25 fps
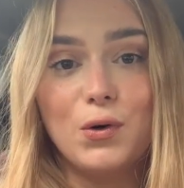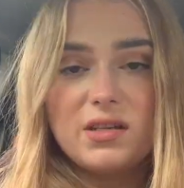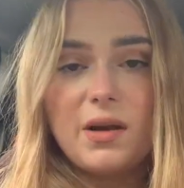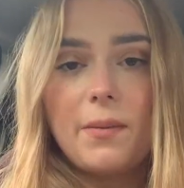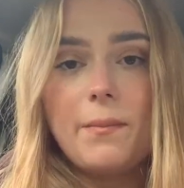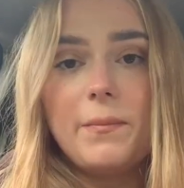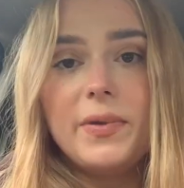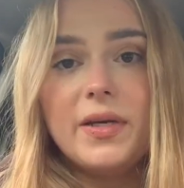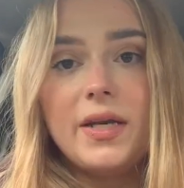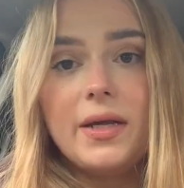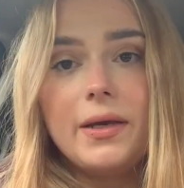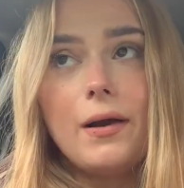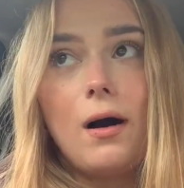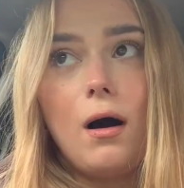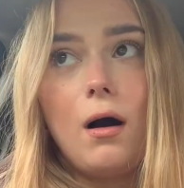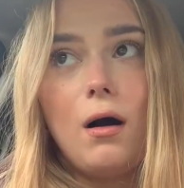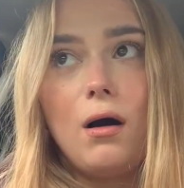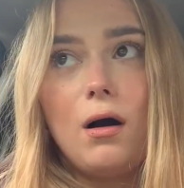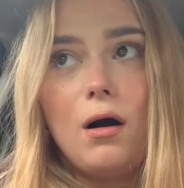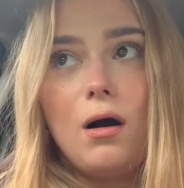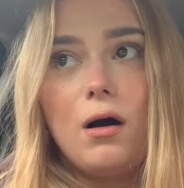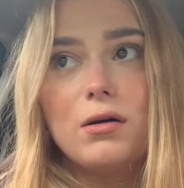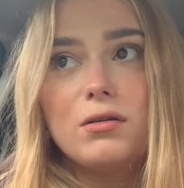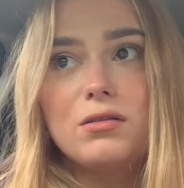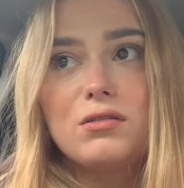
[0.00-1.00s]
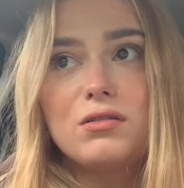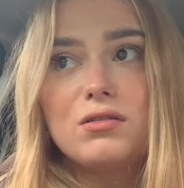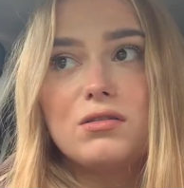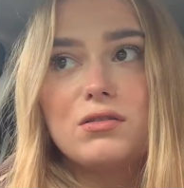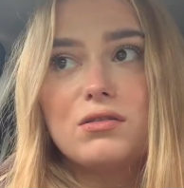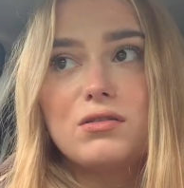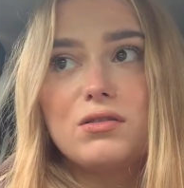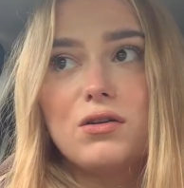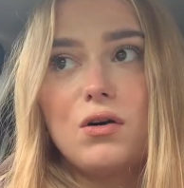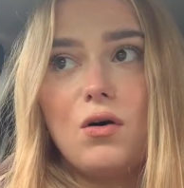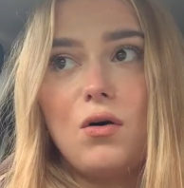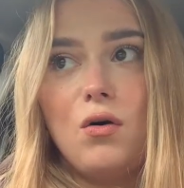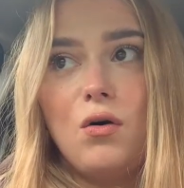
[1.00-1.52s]
Somebody
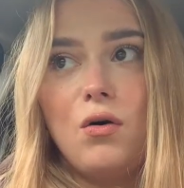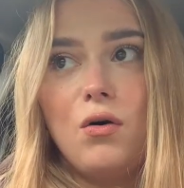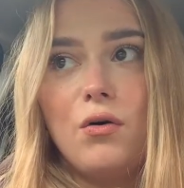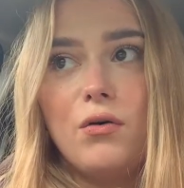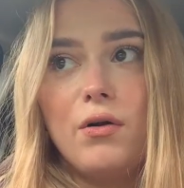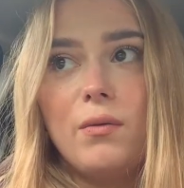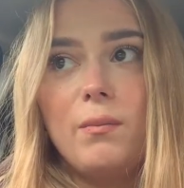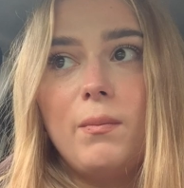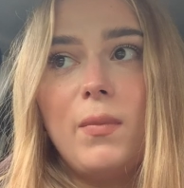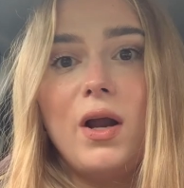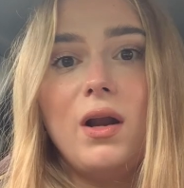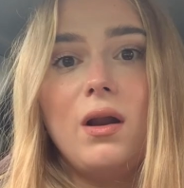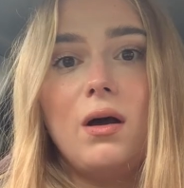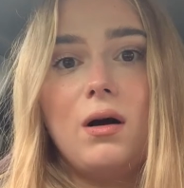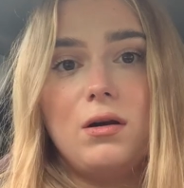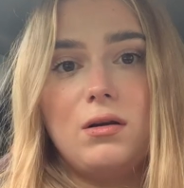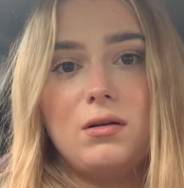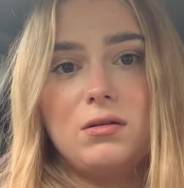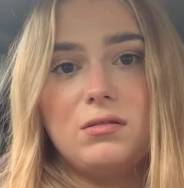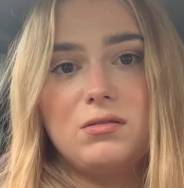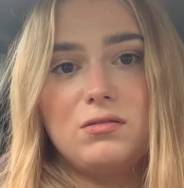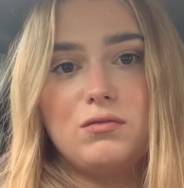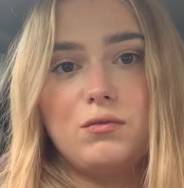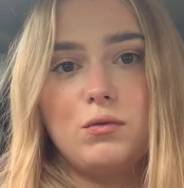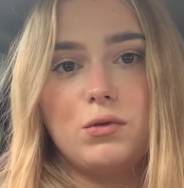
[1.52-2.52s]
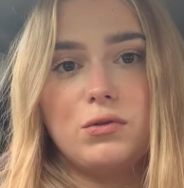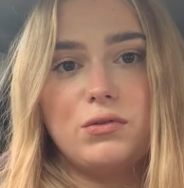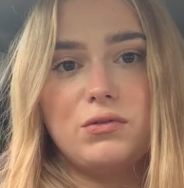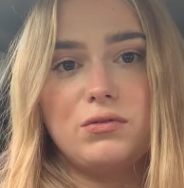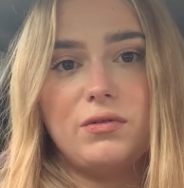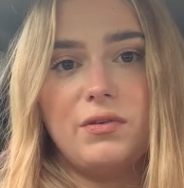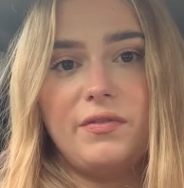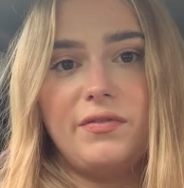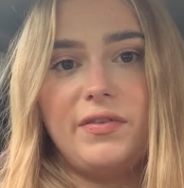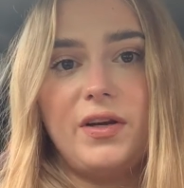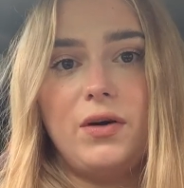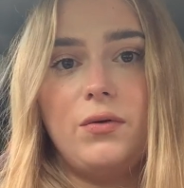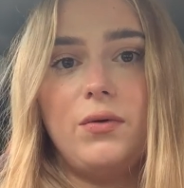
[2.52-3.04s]
asked on my last roster
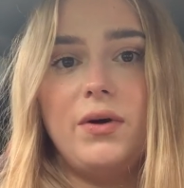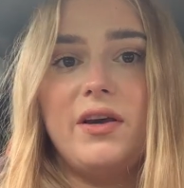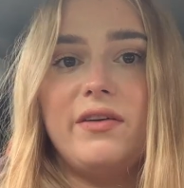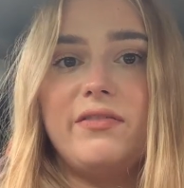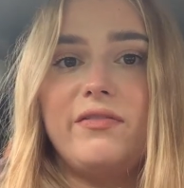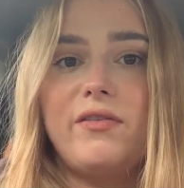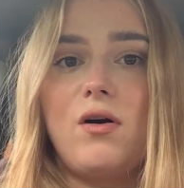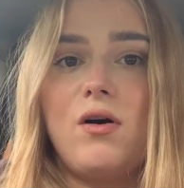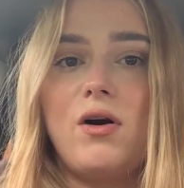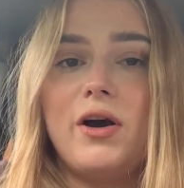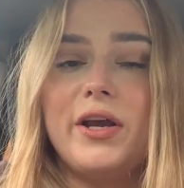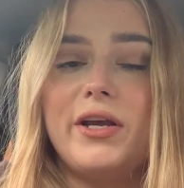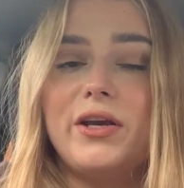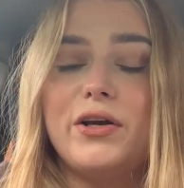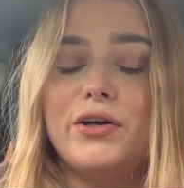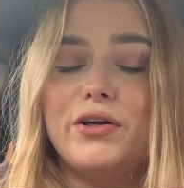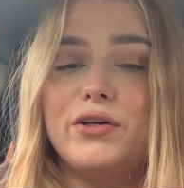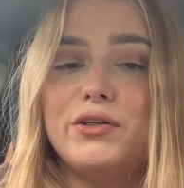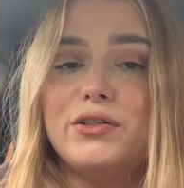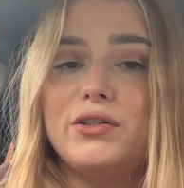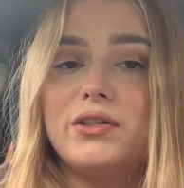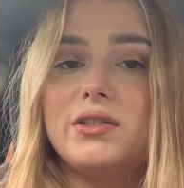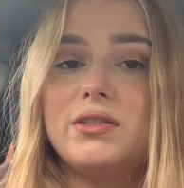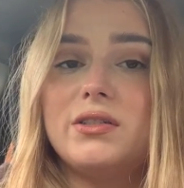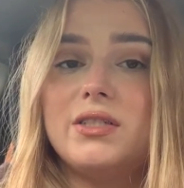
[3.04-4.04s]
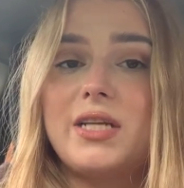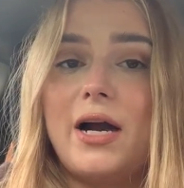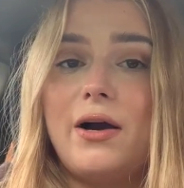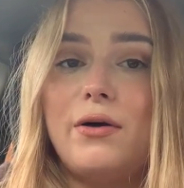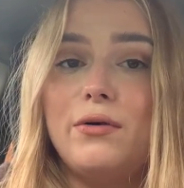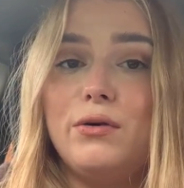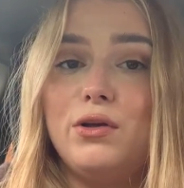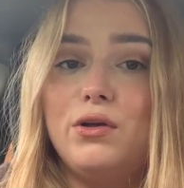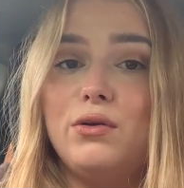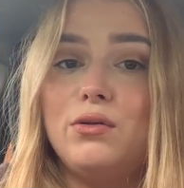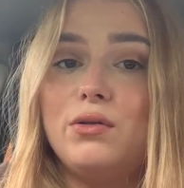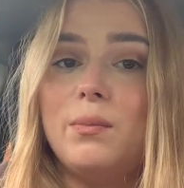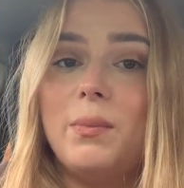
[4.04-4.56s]
reveal if I could tell
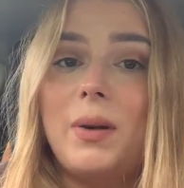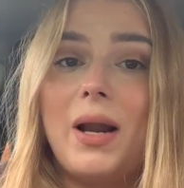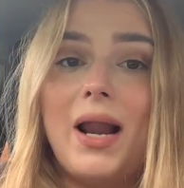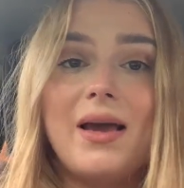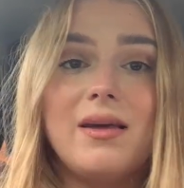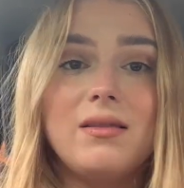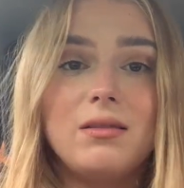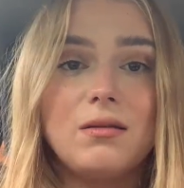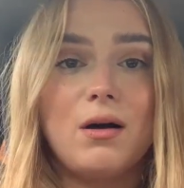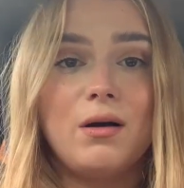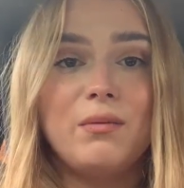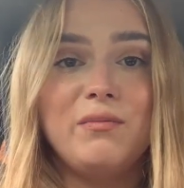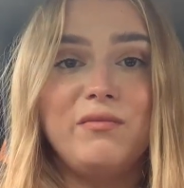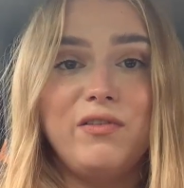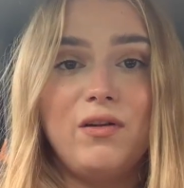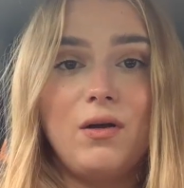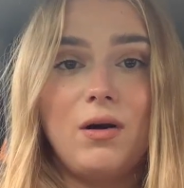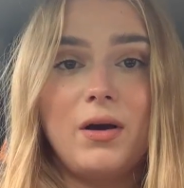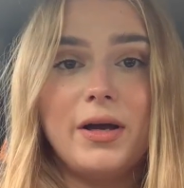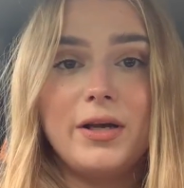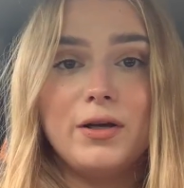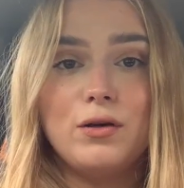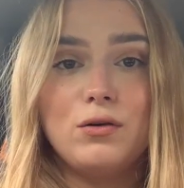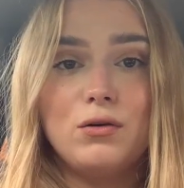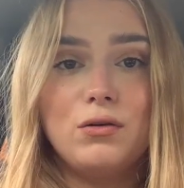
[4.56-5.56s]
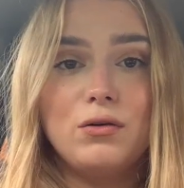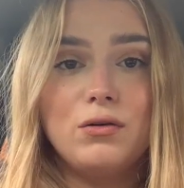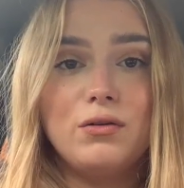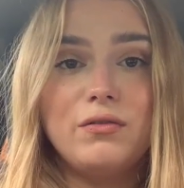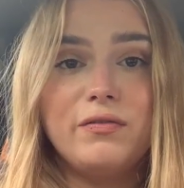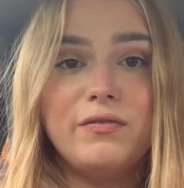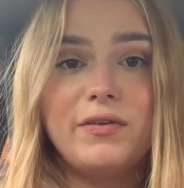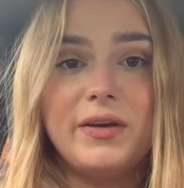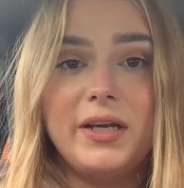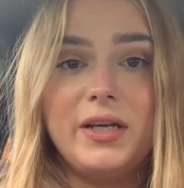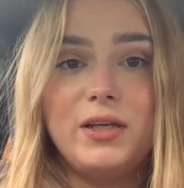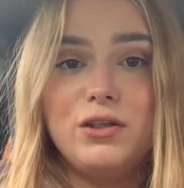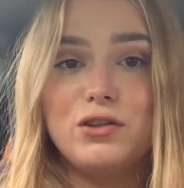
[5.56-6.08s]
you the plane that I'm flying on
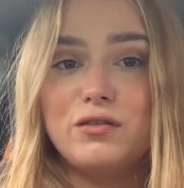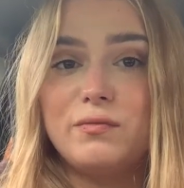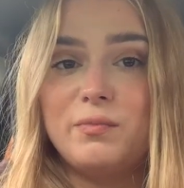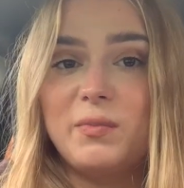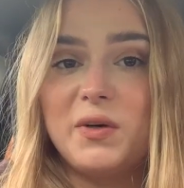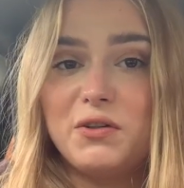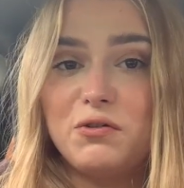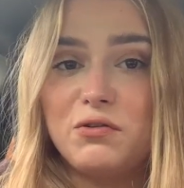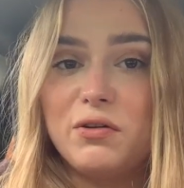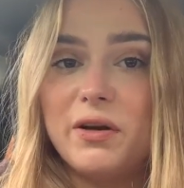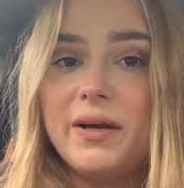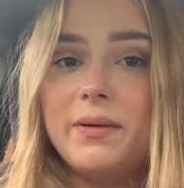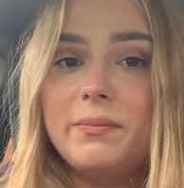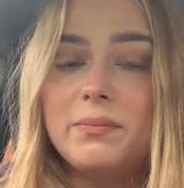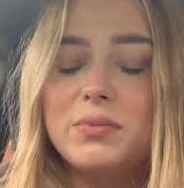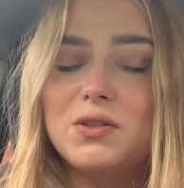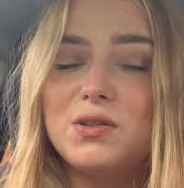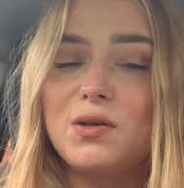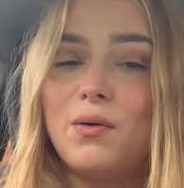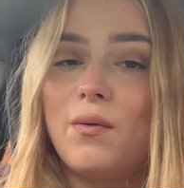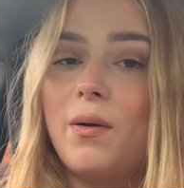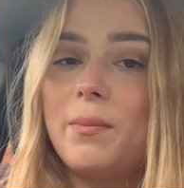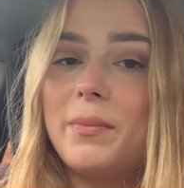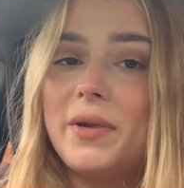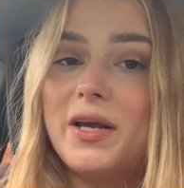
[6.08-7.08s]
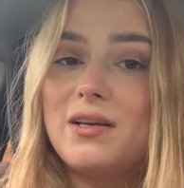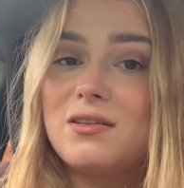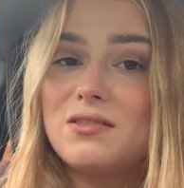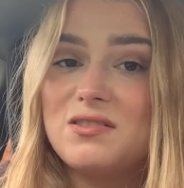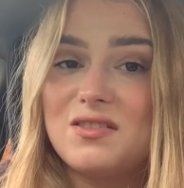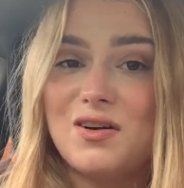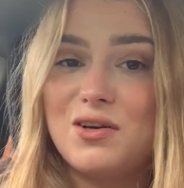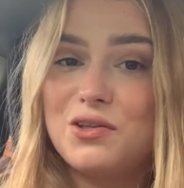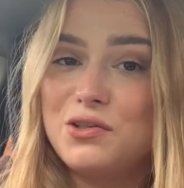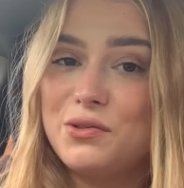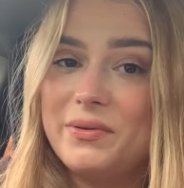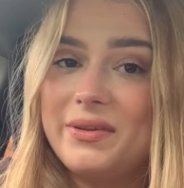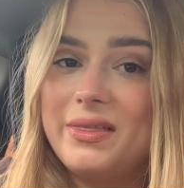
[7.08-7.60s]
for each of my trips so I'm going to
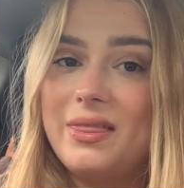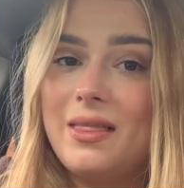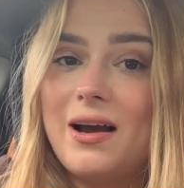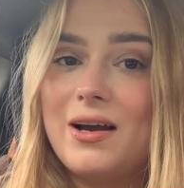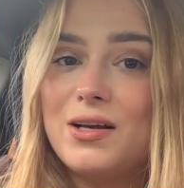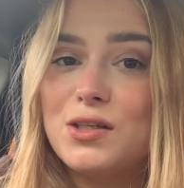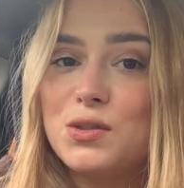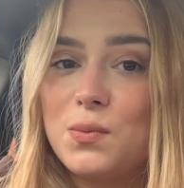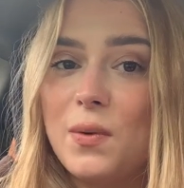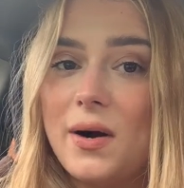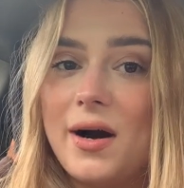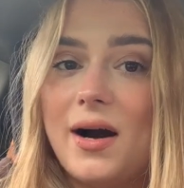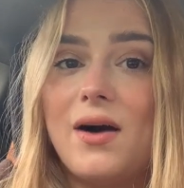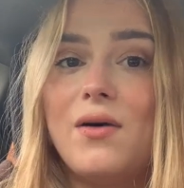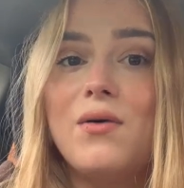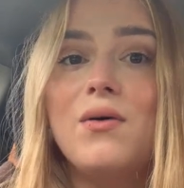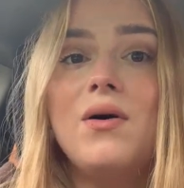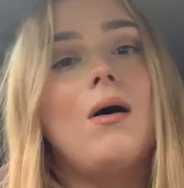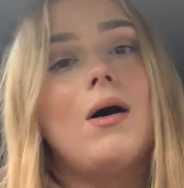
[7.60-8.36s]
start doing that as well.